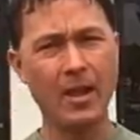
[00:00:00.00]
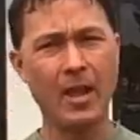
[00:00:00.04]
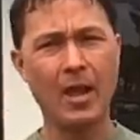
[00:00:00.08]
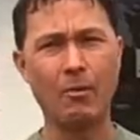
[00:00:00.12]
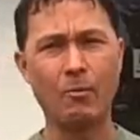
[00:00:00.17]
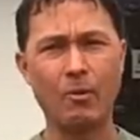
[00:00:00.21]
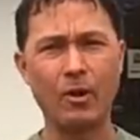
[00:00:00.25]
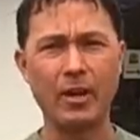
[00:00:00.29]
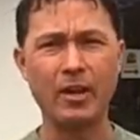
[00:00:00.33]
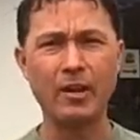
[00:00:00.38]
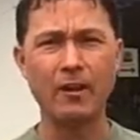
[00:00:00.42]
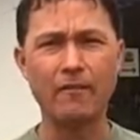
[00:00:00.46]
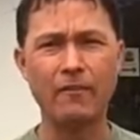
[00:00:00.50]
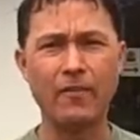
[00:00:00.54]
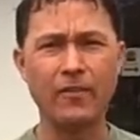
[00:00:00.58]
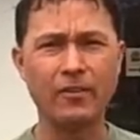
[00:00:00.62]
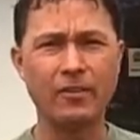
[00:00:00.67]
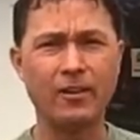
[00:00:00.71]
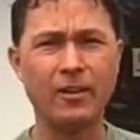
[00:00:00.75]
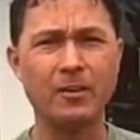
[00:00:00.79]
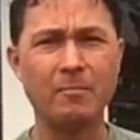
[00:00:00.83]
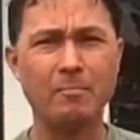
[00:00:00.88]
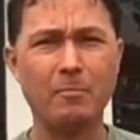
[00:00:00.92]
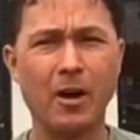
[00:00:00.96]
And we're here
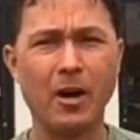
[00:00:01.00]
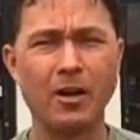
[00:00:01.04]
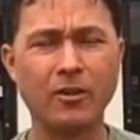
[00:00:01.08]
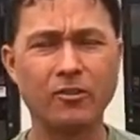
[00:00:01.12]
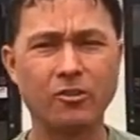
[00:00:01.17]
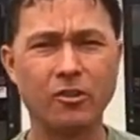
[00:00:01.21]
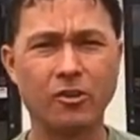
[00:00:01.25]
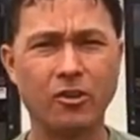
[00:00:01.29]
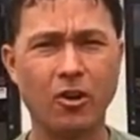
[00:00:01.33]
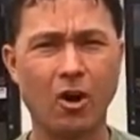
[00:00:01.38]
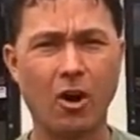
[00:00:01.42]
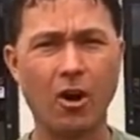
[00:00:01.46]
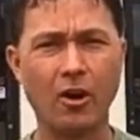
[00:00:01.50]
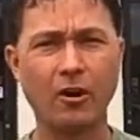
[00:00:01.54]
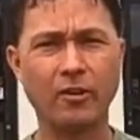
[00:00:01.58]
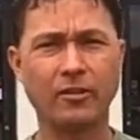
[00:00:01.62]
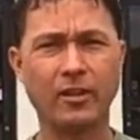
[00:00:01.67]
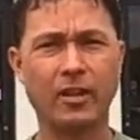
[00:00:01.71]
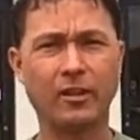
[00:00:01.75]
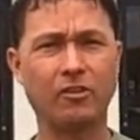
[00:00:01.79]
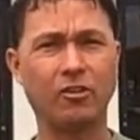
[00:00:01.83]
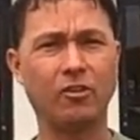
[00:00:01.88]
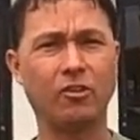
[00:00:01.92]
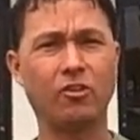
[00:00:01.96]
visiting Monster
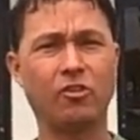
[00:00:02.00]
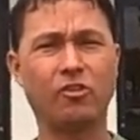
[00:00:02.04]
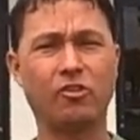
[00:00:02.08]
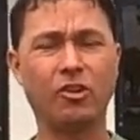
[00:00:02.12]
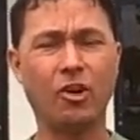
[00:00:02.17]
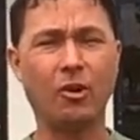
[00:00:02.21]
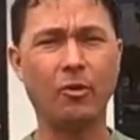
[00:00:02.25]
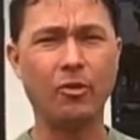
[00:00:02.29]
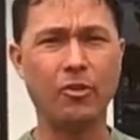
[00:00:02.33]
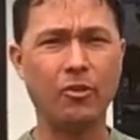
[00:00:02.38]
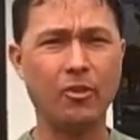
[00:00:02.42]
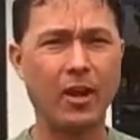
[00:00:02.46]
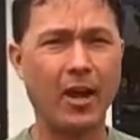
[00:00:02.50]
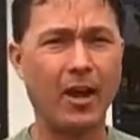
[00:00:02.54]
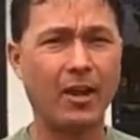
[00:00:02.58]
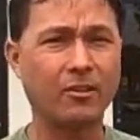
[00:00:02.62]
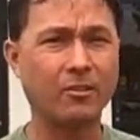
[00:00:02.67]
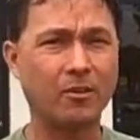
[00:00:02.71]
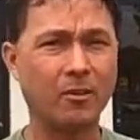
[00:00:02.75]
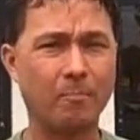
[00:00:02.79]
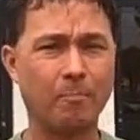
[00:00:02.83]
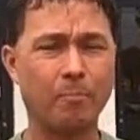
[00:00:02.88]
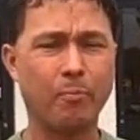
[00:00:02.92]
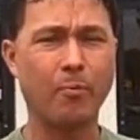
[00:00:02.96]
Gardens actually to share with you
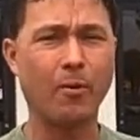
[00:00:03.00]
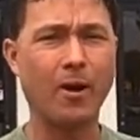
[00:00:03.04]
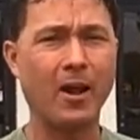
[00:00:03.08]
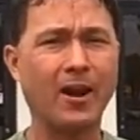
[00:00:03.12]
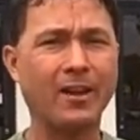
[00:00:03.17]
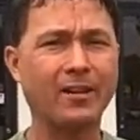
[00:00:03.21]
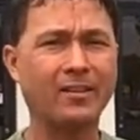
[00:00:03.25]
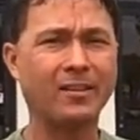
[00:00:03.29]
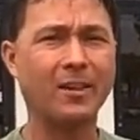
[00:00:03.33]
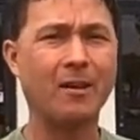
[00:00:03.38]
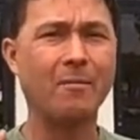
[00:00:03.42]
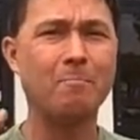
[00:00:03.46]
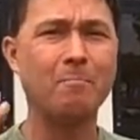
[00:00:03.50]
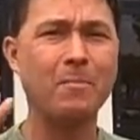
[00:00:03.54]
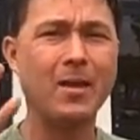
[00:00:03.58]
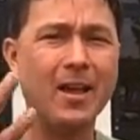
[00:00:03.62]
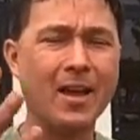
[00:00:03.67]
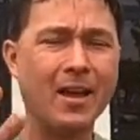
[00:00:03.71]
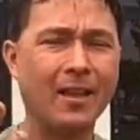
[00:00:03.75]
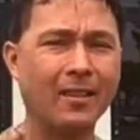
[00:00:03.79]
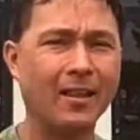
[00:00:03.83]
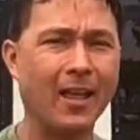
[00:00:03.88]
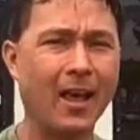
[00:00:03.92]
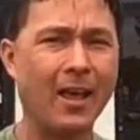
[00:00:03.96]
guys some products that
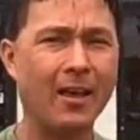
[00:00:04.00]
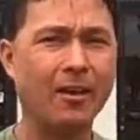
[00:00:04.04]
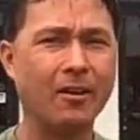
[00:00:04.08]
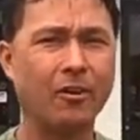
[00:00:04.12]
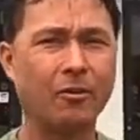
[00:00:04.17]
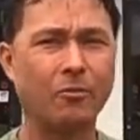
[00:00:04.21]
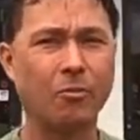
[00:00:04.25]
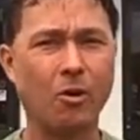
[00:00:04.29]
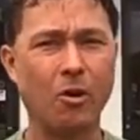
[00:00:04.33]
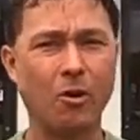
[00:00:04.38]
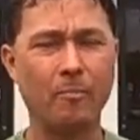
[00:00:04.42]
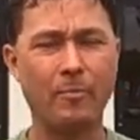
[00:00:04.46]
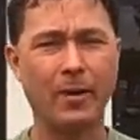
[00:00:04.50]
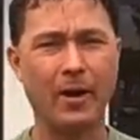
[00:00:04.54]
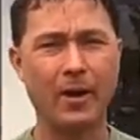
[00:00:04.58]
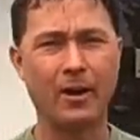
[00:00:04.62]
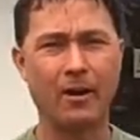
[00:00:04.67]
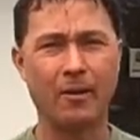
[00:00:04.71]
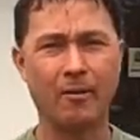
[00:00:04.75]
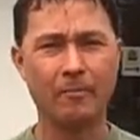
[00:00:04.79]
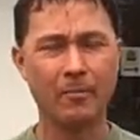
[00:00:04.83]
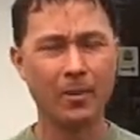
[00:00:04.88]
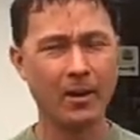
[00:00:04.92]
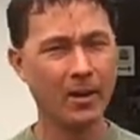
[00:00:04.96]
may allow you to grow
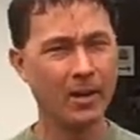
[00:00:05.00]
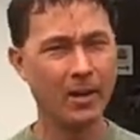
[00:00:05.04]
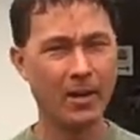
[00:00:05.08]
better.